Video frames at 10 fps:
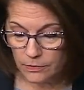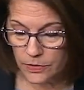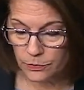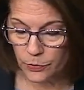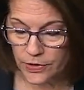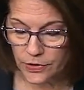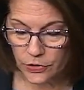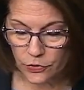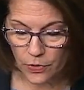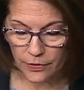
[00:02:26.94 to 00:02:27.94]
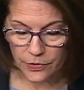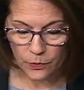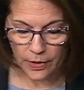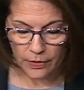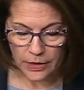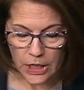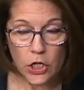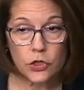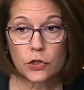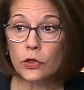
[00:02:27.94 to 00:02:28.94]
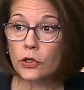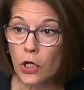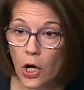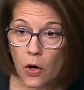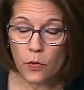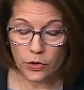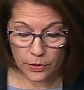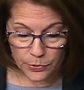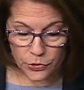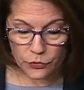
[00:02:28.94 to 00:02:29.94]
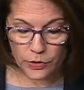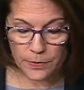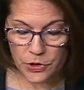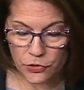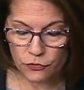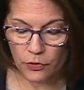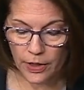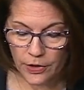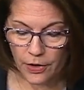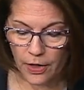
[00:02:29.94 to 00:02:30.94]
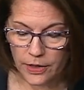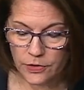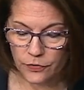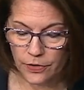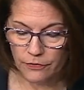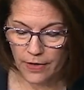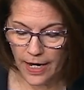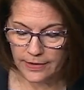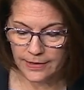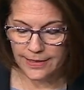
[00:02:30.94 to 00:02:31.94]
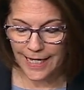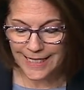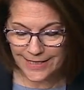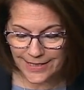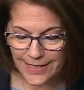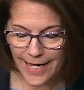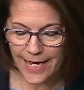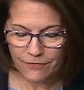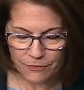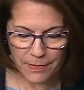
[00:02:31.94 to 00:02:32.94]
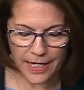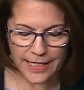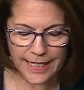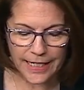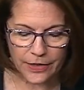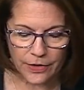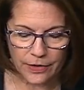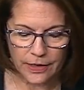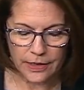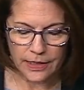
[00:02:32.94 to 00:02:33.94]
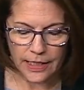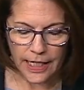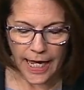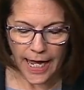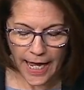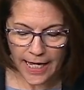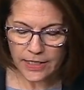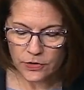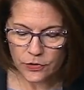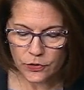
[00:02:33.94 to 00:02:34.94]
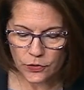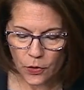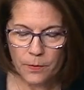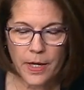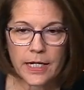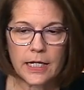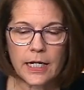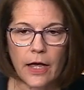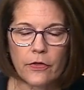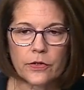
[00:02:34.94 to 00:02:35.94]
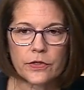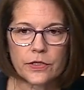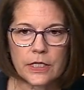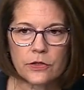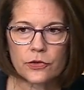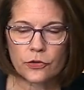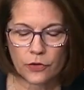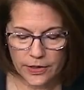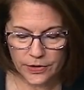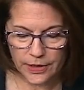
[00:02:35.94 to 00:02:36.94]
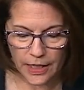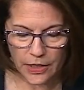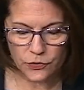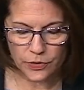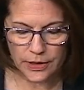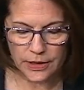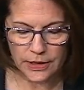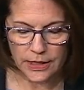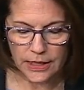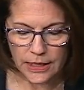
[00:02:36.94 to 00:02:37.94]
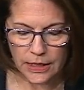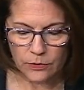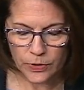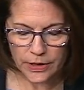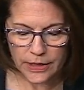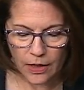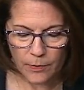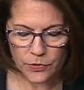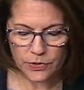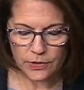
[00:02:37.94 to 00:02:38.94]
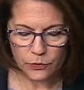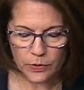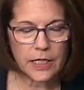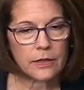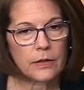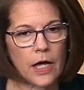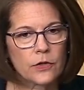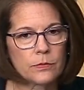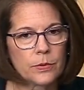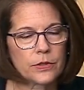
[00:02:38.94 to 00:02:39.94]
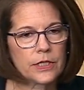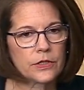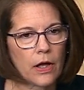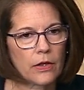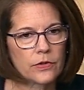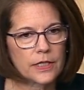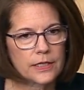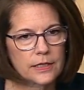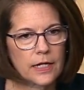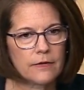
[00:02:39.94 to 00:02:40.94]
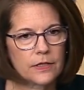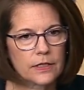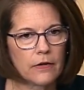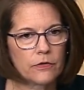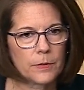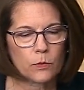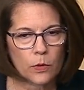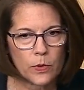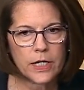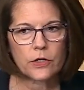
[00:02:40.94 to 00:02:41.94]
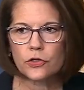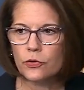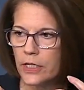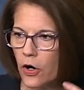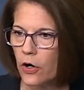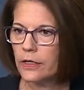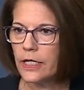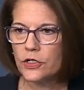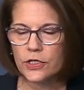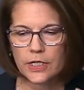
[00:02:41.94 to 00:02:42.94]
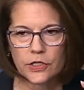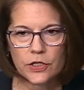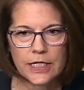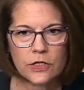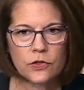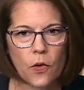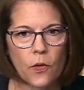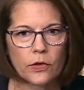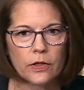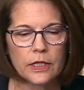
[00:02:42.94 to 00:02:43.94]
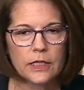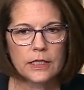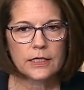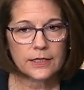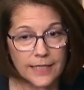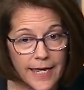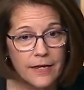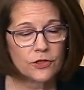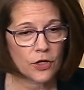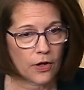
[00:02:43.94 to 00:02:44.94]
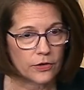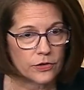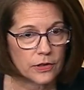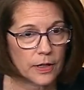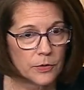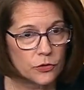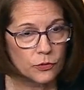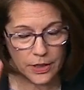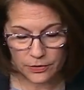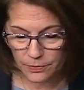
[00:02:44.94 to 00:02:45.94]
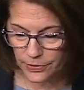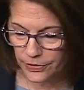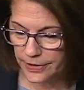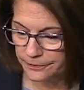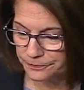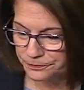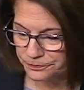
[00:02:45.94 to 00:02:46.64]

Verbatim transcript: Mr. President, you are as well, to lower prescription drug costs for Nevadans and save Medicare and so many other seniors across the country uh, really almost $300 billion. It saves the government. What we are doing, our legislation in total, saves dollars, almost $300 billion